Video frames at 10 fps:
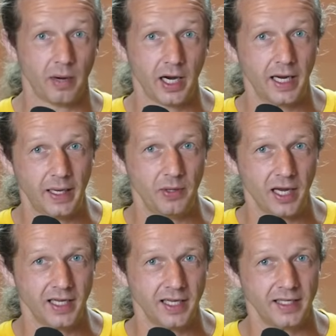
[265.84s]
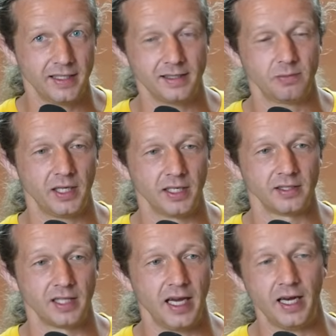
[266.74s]
my API key is
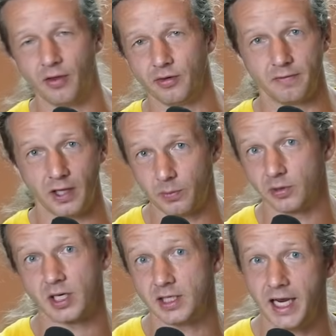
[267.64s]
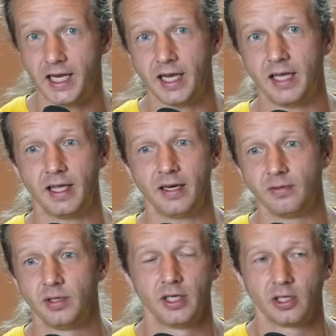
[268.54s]
because then other developers can take it and
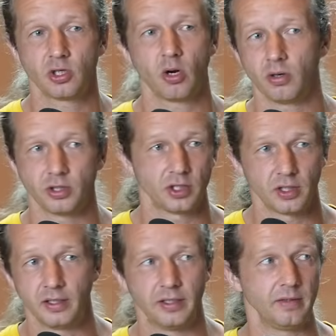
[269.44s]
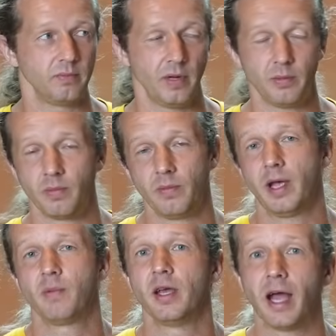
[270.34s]
then charge and make,
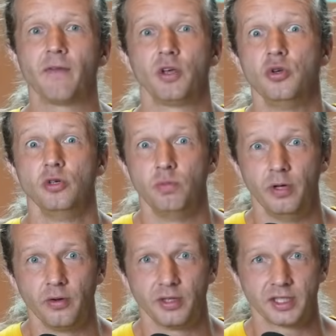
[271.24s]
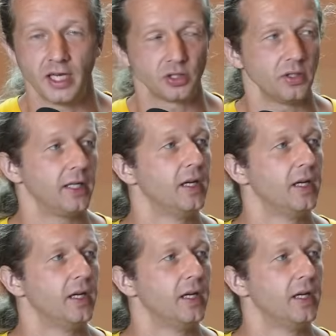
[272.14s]
make me have a huge bill essentially.